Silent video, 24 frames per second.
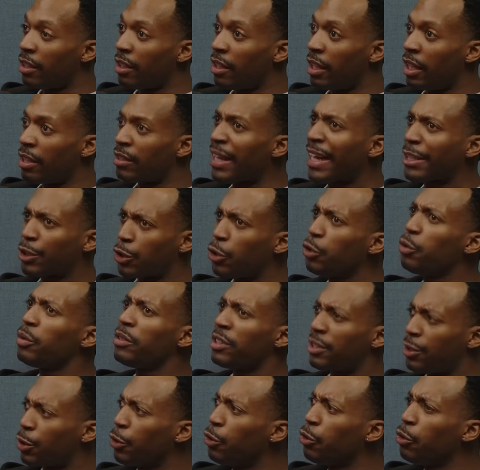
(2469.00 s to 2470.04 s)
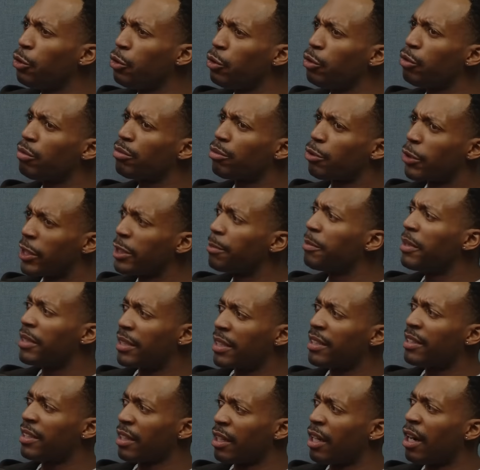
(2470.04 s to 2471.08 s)
Like two
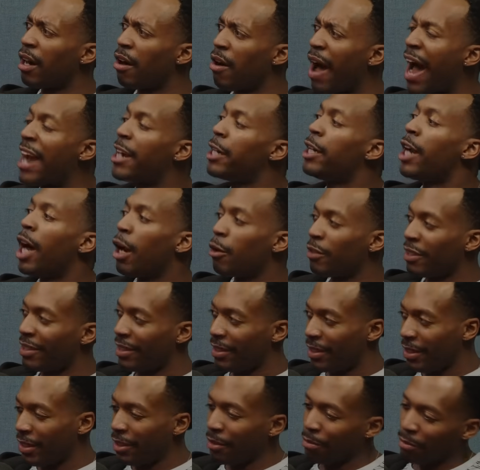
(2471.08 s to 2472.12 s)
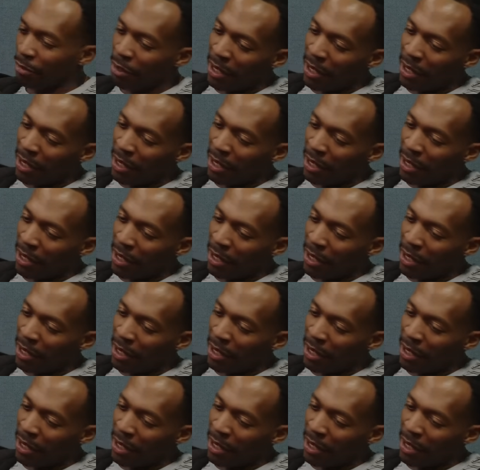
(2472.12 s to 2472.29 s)
Christmases ago. I noticed it. Right?